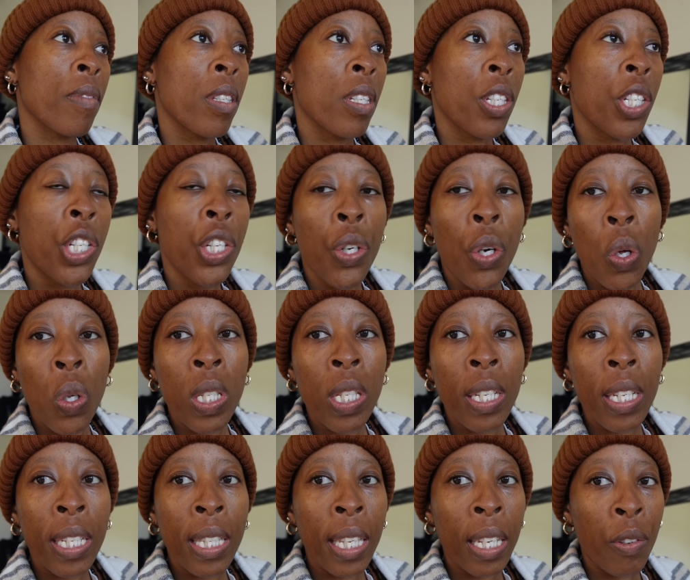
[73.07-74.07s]
she also
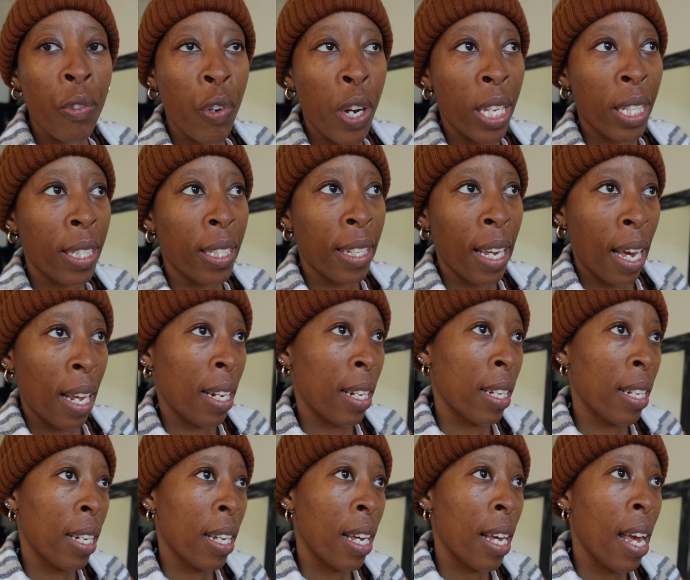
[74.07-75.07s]
needs a dress
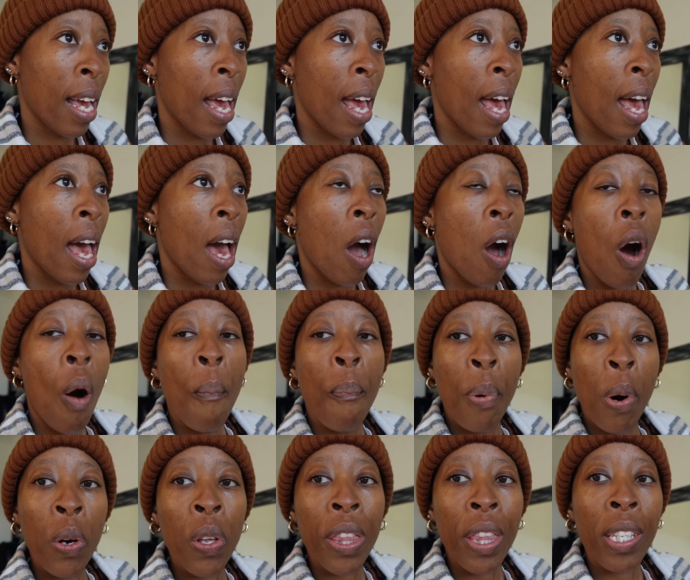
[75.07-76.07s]
done.
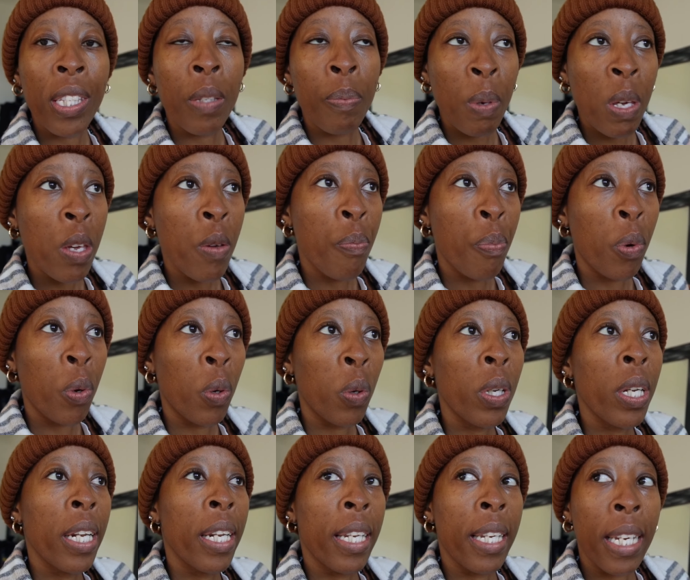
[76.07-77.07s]
Both these
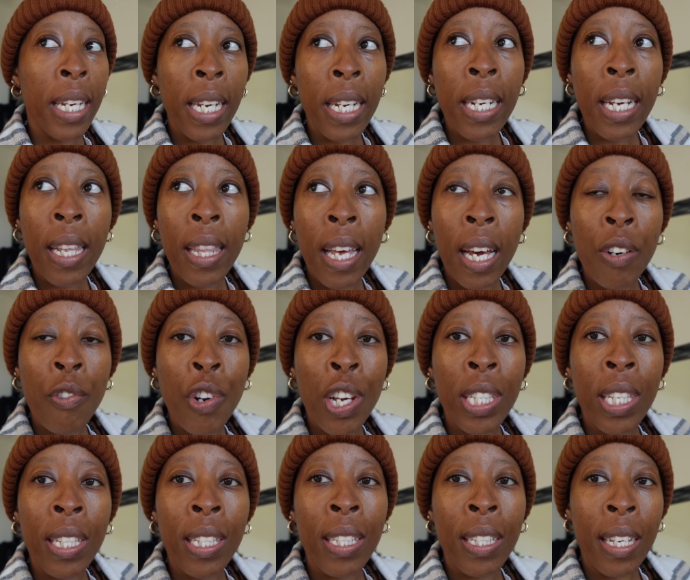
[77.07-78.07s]
people need their
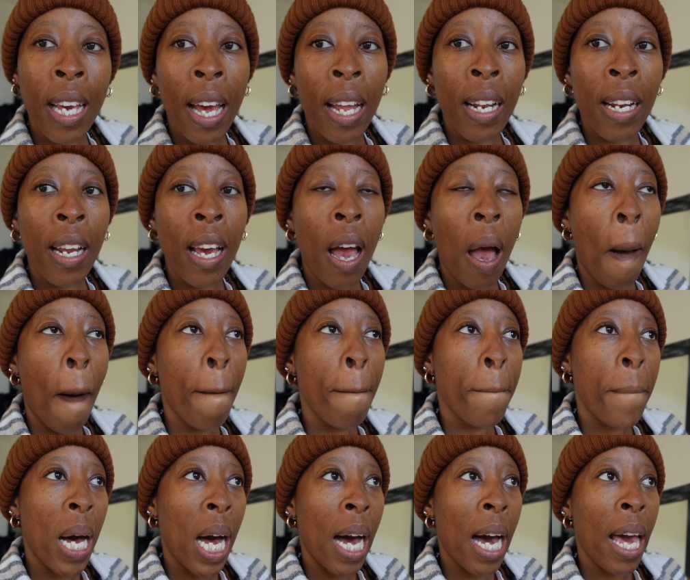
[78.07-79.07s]
dresses done
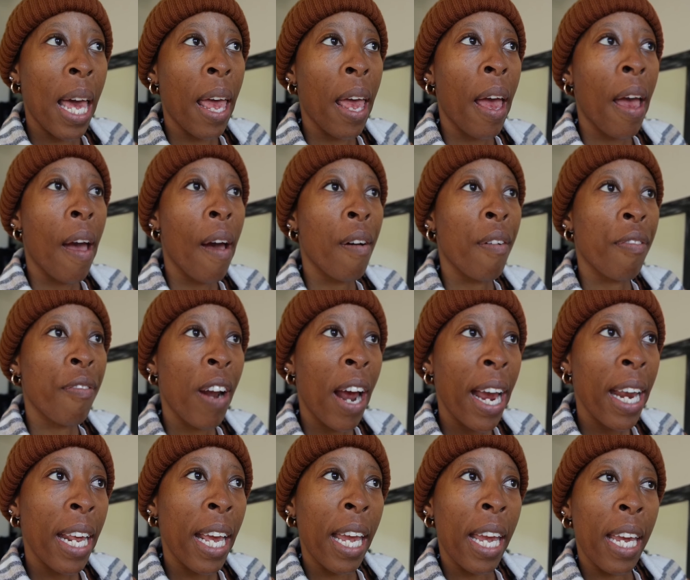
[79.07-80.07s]
by
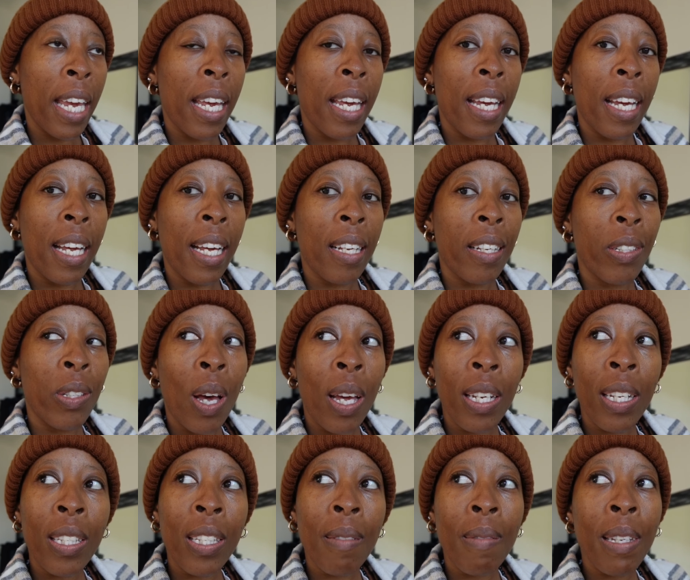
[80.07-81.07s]
Friday. So I
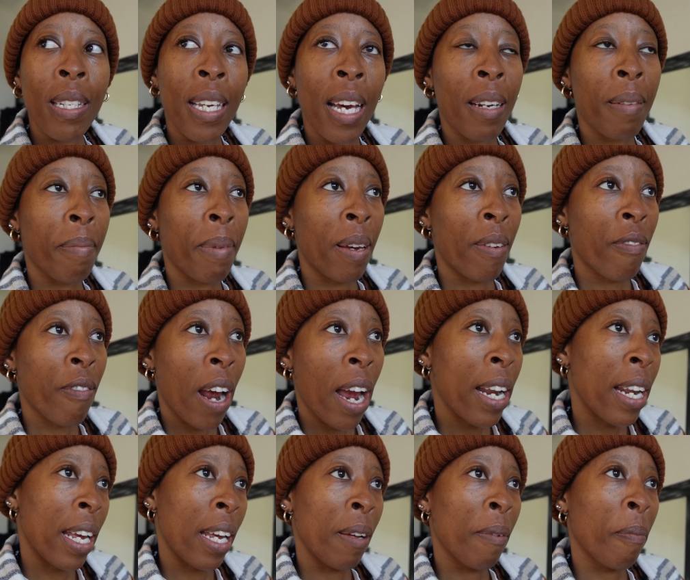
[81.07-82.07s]
need to be done by
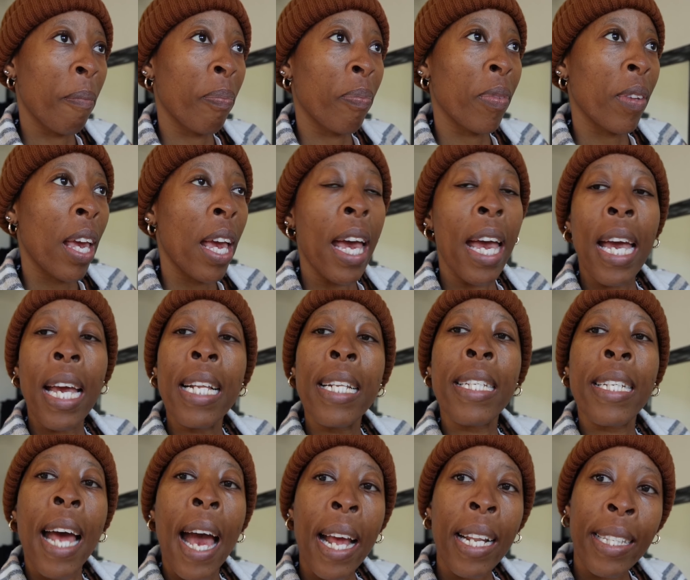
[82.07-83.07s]
Friday.
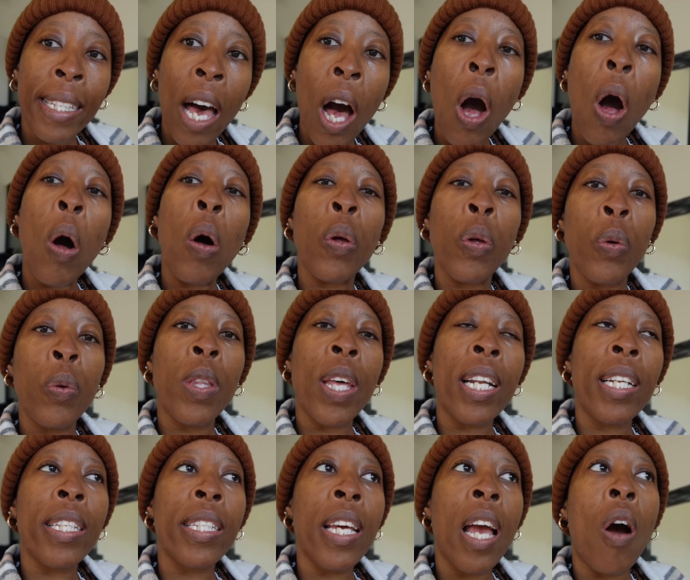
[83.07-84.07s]
Did I tell you
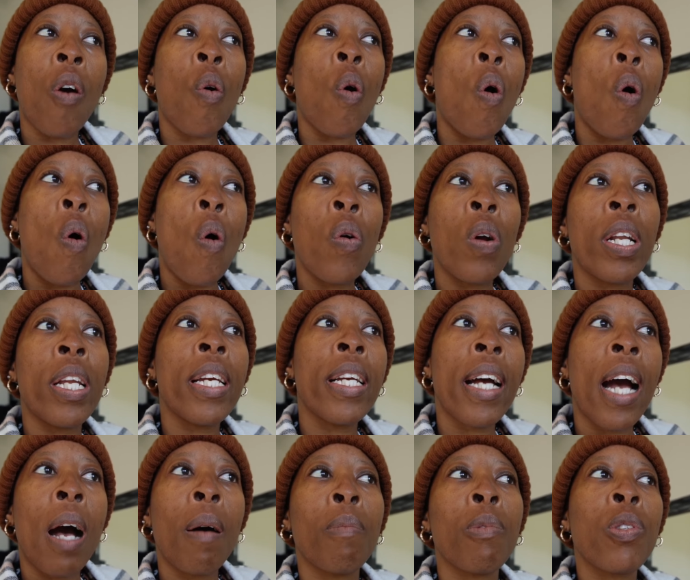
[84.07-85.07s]
that Diago only
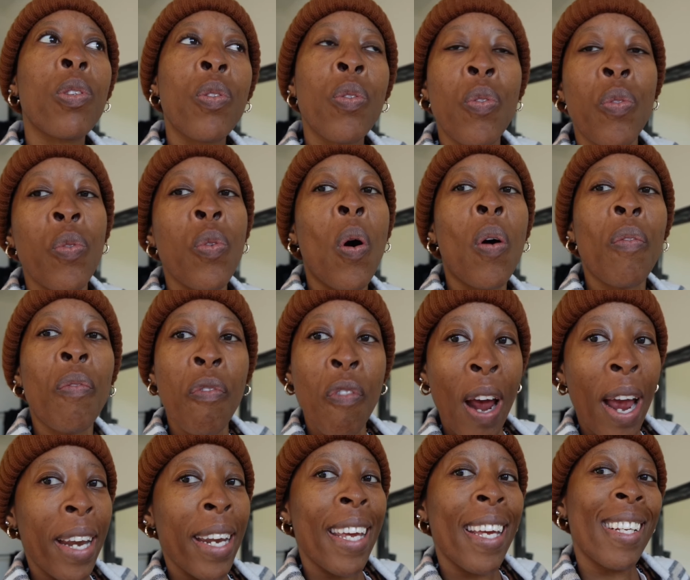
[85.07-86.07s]
comes through on
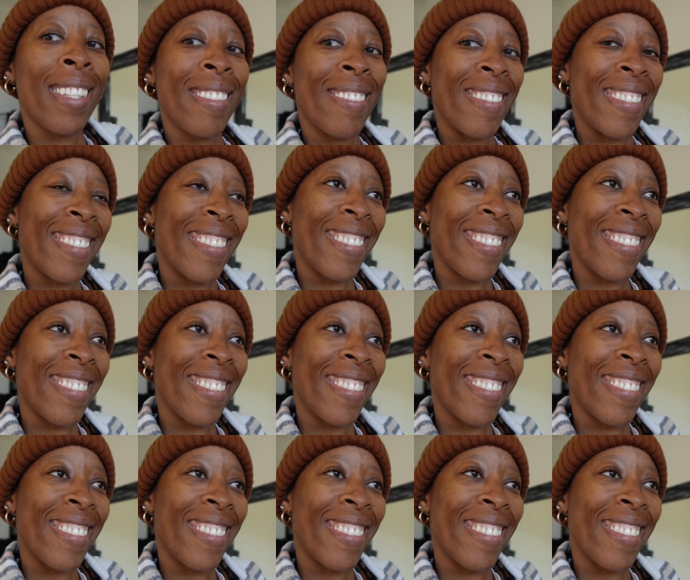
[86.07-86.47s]
Friday?